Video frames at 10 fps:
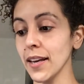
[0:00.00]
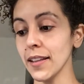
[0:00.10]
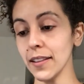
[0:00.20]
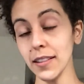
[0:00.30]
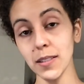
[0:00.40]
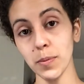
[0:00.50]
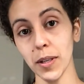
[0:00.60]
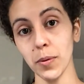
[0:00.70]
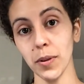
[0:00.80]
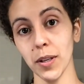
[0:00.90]
This
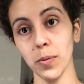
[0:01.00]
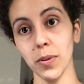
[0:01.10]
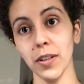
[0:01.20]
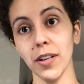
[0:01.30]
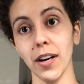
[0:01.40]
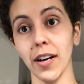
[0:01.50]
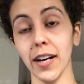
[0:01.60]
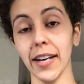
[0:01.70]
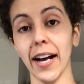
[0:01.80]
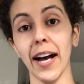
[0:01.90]
week we're going to work
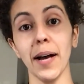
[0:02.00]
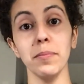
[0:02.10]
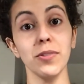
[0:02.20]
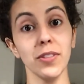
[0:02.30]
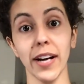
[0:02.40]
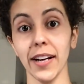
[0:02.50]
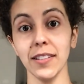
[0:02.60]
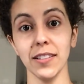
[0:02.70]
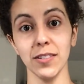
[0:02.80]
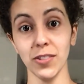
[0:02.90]
on
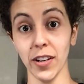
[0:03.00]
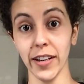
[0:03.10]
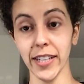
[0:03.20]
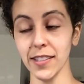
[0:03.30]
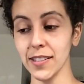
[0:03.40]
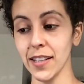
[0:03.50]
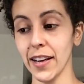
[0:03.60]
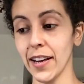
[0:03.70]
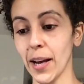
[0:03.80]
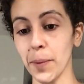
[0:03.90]
abstract drawings.
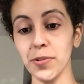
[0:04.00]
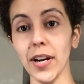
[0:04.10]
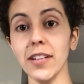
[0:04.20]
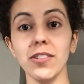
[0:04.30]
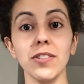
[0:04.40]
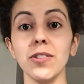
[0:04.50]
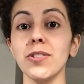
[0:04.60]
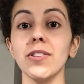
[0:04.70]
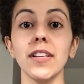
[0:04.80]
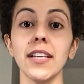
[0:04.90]
Abstraction
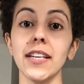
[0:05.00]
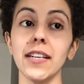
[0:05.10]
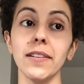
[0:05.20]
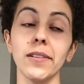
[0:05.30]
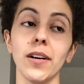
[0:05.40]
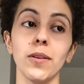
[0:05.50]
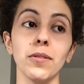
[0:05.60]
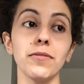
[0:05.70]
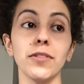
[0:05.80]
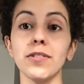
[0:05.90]
usually
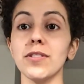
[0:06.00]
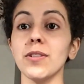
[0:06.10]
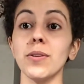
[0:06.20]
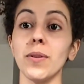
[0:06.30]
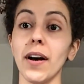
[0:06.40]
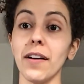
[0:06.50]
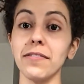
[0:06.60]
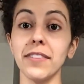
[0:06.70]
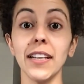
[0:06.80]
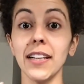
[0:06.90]
refers to a
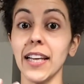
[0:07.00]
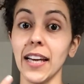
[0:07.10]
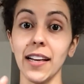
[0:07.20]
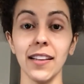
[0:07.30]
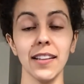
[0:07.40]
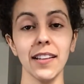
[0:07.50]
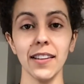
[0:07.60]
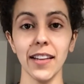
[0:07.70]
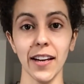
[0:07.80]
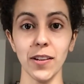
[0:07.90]
feeling
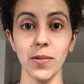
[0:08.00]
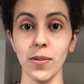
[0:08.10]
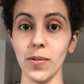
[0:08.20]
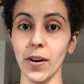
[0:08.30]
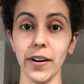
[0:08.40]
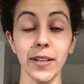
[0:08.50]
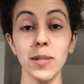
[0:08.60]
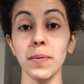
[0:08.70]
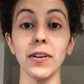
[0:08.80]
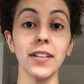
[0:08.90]
that you are
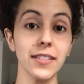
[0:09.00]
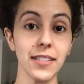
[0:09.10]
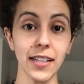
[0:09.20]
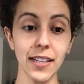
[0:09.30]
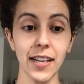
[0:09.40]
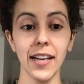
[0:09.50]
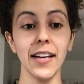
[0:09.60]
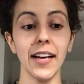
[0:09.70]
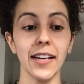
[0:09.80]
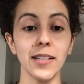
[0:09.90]
experiencing
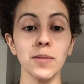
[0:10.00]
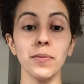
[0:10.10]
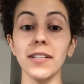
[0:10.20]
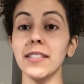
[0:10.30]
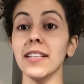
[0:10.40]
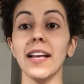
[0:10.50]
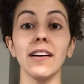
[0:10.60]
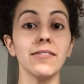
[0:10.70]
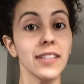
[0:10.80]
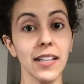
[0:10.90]
and expressing
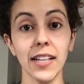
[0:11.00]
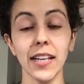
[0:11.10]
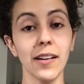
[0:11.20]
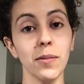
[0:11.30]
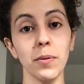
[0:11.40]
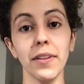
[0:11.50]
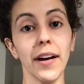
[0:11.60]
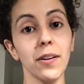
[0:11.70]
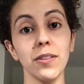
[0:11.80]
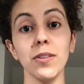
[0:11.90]
that feeling
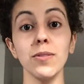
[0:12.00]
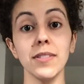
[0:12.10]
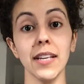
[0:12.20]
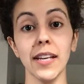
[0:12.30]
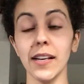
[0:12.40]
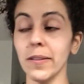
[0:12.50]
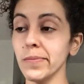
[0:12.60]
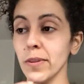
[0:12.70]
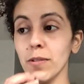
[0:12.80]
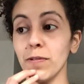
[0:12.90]
without using
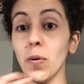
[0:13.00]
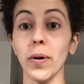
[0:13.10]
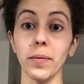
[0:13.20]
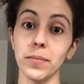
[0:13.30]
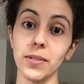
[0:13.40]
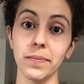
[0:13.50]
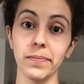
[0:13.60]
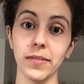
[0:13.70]
forms.